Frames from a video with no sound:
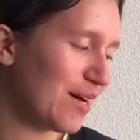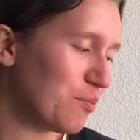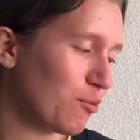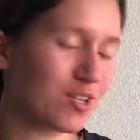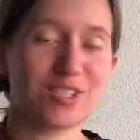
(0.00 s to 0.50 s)

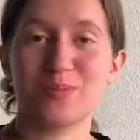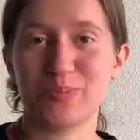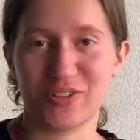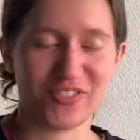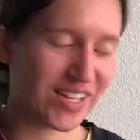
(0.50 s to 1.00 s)
which
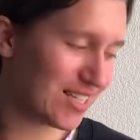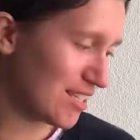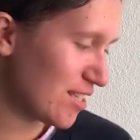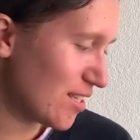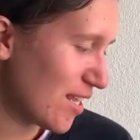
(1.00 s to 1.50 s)

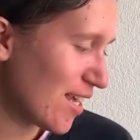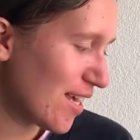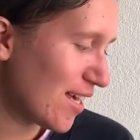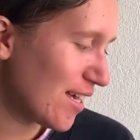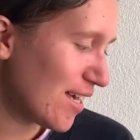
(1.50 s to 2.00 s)
prevents
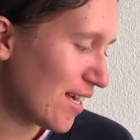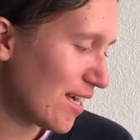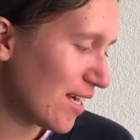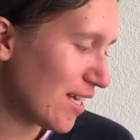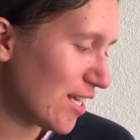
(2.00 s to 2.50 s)

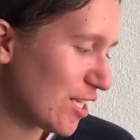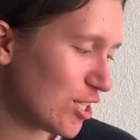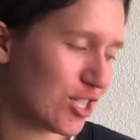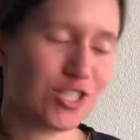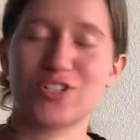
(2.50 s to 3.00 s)

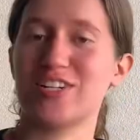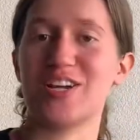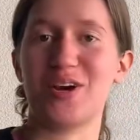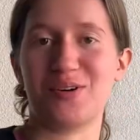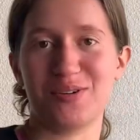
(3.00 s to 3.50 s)

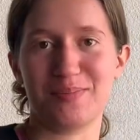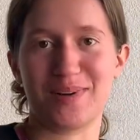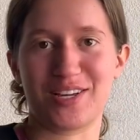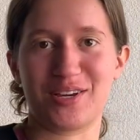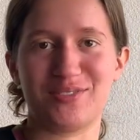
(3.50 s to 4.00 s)

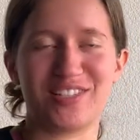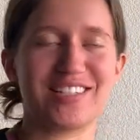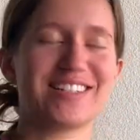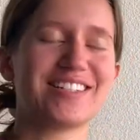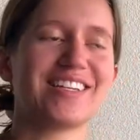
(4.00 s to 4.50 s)

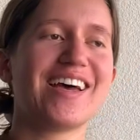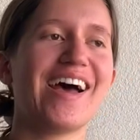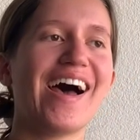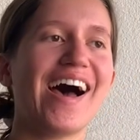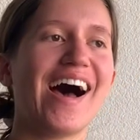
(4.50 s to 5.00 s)
chytridiomycosis.
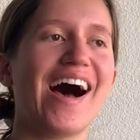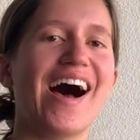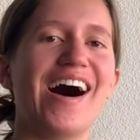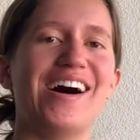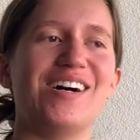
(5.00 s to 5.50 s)

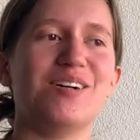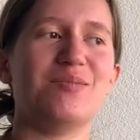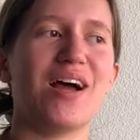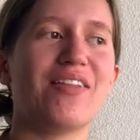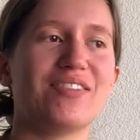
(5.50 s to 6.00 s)

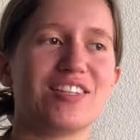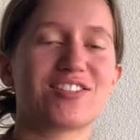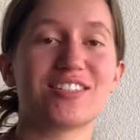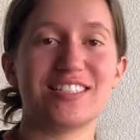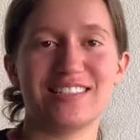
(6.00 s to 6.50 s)
And these
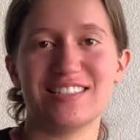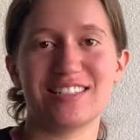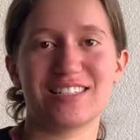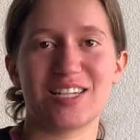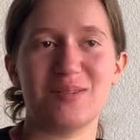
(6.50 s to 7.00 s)
are
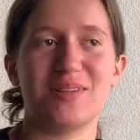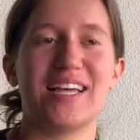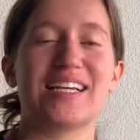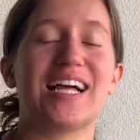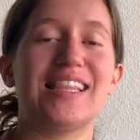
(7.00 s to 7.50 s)
diseases that
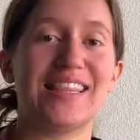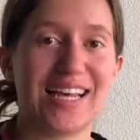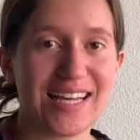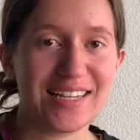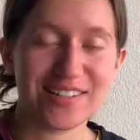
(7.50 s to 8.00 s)
plague a
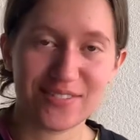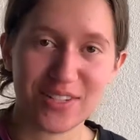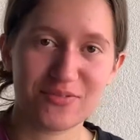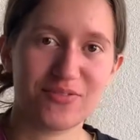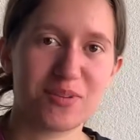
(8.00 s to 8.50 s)
lot of
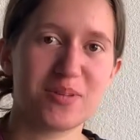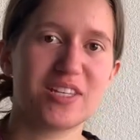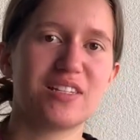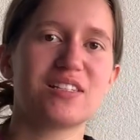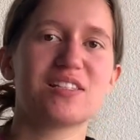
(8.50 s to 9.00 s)

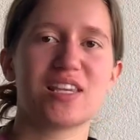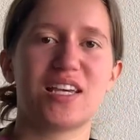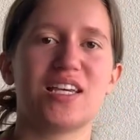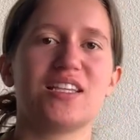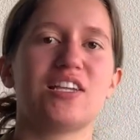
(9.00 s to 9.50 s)
amphibians,
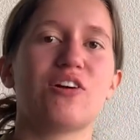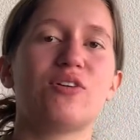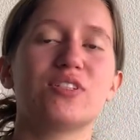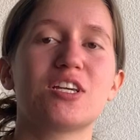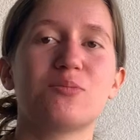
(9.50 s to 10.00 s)
and they're
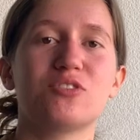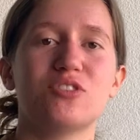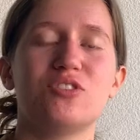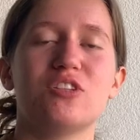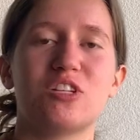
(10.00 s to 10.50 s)
only able to
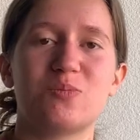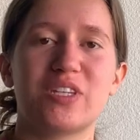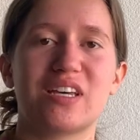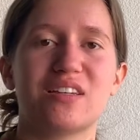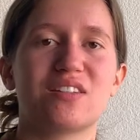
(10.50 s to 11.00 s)
do this
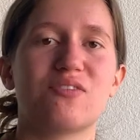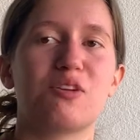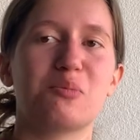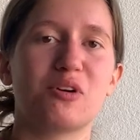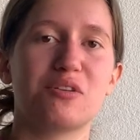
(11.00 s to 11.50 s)
because of a
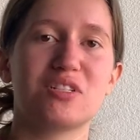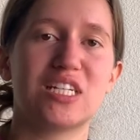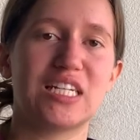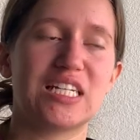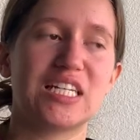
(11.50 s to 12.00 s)

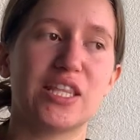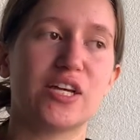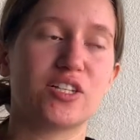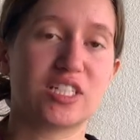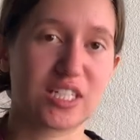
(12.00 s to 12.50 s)
protein in
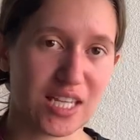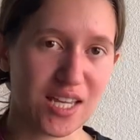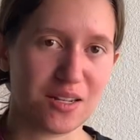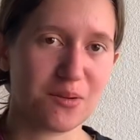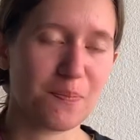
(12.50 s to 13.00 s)
their
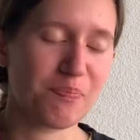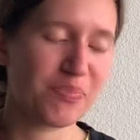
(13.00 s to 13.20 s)
skin,